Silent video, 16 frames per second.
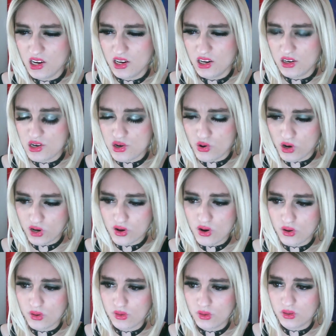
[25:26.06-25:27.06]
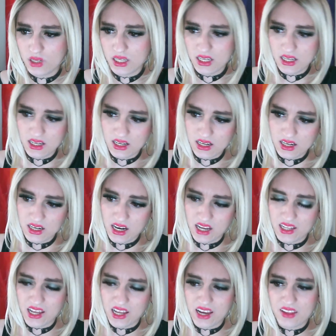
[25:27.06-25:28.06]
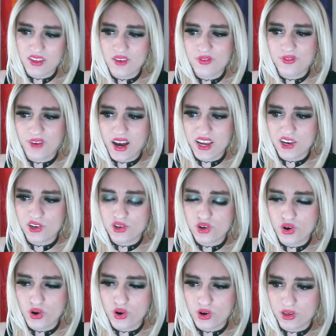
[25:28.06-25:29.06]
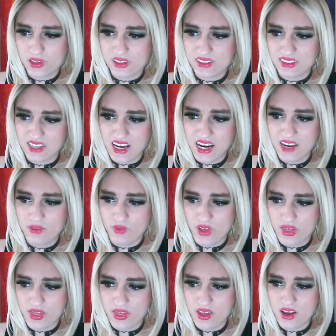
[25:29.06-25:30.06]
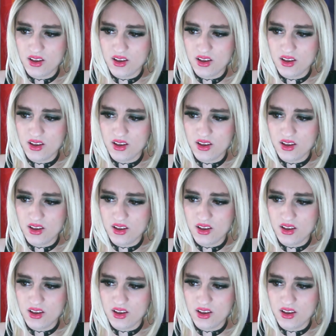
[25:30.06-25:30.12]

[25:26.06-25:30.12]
Torkoal, I like the fire turtle design with